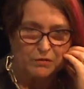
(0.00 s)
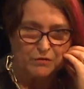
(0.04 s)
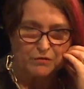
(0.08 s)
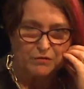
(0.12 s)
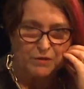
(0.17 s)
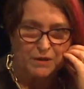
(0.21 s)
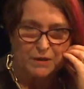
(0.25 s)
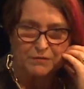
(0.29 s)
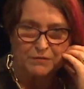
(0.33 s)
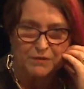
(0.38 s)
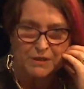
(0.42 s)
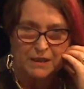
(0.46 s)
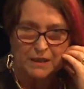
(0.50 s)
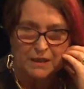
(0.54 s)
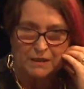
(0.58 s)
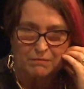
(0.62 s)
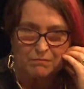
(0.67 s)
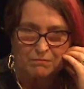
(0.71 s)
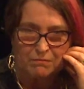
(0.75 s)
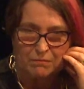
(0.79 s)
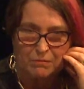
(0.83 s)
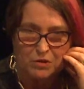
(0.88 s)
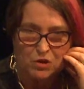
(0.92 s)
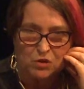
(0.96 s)
lived
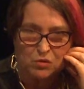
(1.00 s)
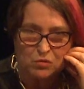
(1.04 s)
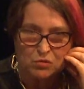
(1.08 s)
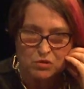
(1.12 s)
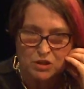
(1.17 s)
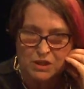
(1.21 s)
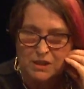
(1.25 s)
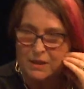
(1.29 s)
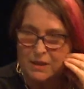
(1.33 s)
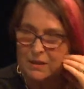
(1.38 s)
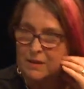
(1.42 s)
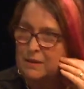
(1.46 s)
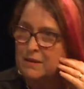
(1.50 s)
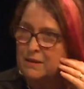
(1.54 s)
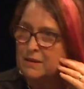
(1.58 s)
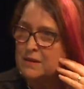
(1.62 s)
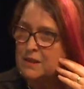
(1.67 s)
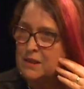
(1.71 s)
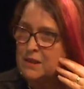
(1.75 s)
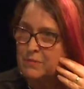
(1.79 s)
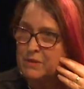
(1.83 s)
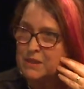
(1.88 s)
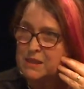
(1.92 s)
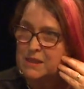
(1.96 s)
in Dorset and
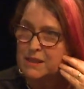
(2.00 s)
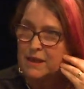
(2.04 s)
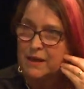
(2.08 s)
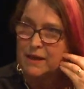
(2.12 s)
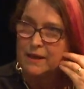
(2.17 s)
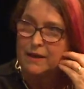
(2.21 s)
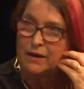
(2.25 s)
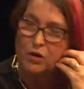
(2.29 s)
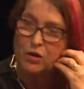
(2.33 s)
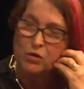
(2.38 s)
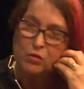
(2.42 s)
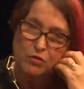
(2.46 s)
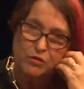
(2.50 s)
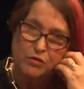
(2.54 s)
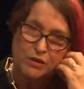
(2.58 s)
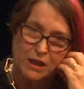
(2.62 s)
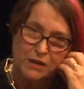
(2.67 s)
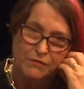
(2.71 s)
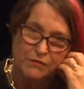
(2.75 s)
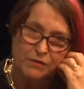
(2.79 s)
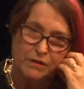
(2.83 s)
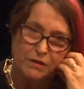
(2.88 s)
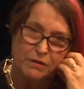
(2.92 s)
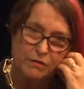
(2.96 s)
Somerset and North
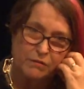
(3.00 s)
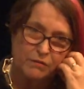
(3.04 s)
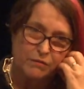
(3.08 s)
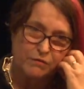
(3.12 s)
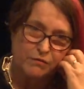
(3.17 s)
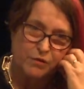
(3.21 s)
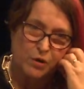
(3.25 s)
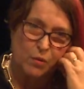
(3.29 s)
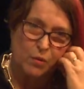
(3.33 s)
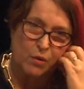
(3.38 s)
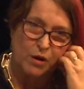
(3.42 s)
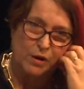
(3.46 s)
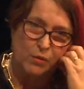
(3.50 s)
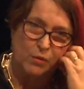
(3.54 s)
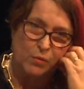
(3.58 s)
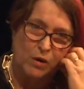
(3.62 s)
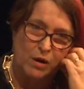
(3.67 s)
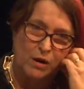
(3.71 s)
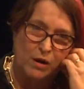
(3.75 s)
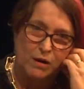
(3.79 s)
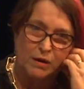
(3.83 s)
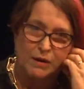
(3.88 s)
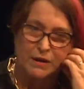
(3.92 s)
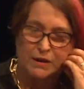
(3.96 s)
Devon for quite a
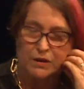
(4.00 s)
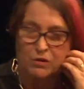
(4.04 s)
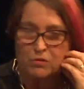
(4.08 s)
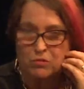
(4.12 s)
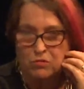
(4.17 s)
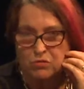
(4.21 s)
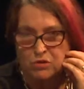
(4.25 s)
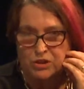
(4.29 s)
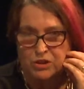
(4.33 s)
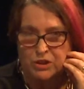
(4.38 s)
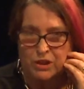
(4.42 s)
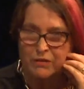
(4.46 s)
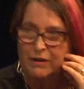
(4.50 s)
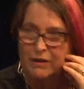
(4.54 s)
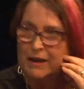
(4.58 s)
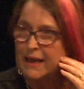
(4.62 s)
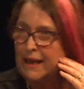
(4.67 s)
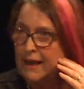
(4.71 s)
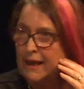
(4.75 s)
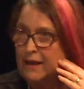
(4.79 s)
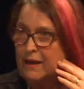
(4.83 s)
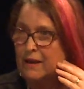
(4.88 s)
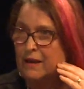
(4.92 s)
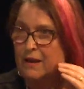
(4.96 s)
while, in Yorkshire and
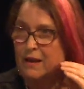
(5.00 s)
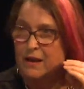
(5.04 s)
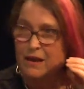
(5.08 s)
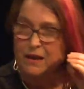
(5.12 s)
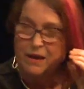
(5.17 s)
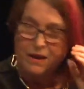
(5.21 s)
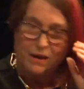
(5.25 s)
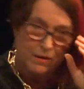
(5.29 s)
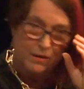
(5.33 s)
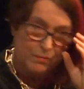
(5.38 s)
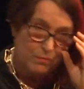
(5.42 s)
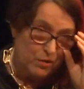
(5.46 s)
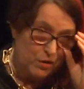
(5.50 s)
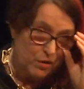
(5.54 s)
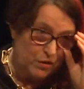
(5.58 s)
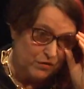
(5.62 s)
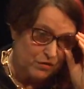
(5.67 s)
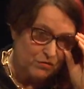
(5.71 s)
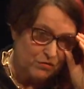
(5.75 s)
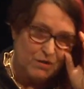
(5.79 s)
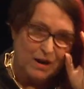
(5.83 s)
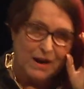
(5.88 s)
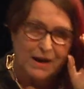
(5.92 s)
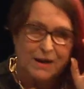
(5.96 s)
Kent,
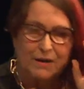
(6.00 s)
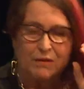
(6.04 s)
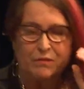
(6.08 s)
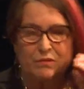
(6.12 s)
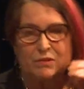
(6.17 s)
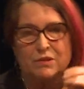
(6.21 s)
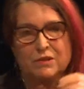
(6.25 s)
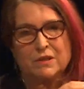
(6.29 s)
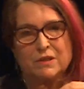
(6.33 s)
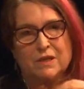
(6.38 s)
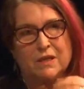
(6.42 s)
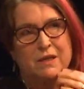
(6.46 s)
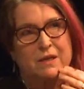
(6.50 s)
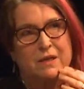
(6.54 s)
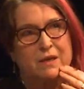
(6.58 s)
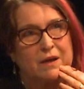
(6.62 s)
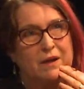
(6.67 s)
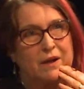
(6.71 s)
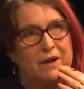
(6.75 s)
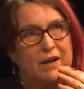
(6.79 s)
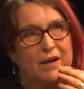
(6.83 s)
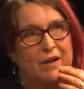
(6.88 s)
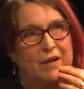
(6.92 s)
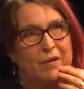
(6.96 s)
moved around,
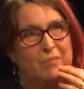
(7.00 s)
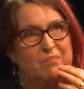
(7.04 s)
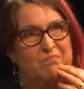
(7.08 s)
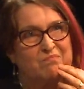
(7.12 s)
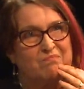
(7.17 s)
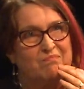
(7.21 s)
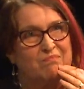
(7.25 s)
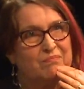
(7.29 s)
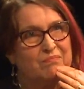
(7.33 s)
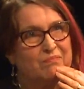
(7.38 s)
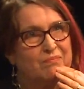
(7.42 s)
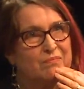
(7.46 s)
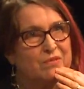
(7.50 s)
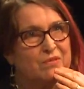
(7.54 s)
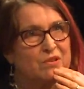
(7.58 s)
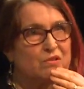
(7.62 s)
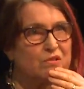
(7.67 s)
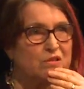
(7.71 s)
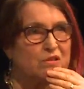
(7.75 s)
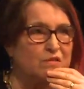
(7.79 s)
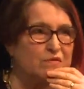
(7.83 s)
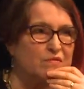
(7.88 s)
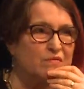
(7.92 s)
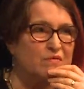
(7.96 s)

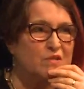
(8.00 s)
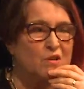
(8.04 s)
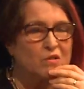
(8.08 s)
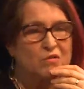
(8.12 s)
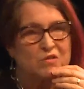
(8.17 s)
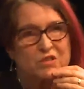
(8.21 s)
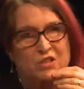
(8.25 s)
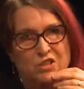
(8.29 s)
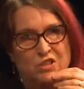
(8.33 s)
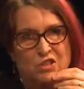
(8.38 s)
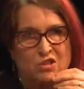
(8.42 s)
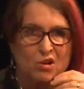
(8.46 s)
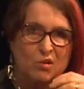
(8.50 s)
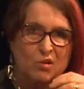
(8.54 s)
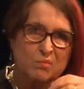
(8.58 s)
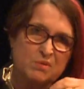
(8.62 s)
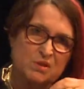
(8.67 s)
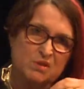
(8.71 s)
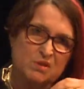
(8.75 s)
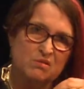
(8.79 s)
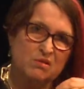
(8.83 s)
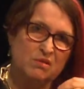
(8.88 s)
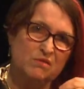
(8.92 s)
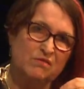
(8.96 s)
sort of gone to
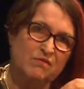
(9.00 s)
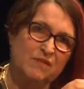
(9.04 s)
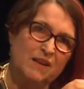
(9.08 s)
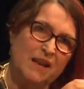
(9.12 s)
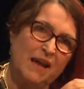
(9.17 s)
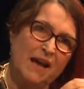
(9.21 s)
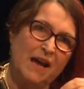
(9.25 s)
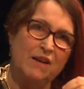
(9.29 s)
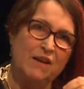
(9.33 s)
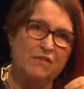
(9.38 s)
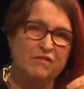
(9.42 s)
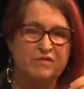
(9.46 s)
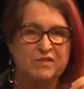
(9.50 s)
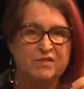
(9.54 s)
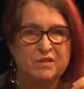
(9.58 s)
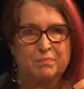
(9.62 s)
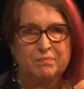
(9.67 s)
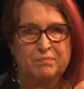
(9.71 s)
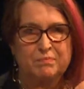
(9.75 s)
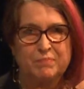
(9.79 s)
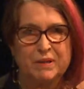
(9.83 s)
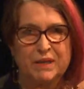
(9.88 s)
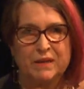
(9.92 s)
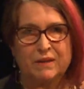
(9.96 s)
jobs, sort of left,
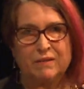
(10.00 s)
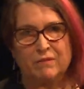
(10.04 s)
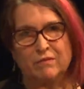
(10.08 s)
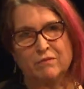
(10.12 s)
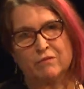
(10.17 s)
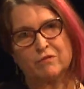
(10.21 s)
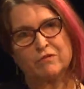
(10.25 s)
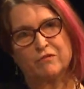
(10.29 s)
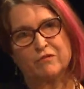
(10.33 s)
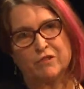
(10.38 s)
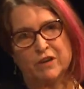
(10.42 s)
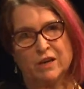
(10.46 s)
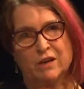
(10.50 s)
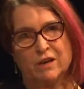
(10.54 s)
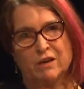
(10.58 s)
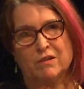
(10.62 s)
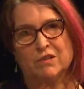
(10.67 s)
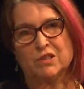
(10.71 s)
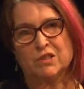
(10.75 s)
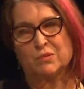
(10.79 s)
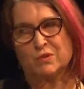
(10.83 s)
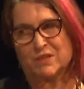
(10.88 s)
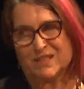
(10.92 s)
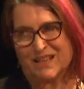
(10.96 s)
been
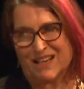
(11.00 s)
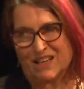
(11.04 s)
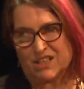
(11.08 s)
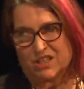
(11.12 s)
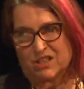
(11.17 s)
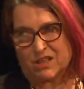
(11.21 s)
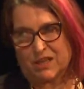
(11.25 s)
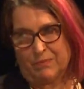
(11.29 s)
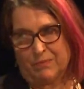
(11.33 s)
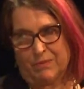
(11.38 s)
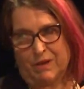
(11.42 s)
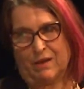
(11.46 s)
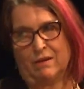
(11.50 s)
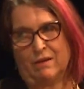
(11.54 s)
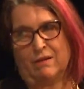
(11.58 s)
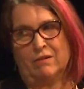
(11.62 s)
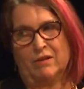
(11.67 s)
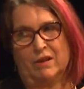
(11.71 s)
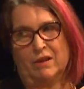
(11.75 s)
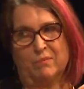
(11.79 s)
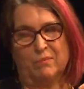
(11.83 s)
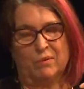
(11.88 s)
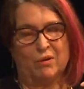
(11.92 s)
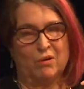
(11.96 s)
freelance, which actually meant
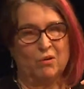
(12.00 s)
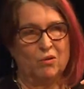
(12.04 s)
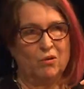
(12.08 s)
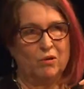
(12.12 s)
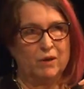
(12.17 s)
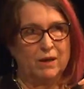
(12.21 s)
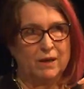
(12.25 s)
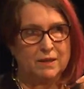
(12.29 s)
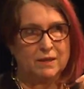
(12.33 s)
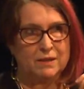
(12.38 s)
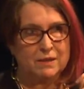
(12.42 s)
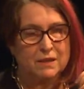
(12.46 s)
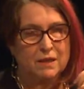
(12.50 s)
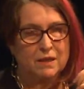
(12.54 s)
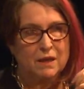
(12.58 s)
unemployed,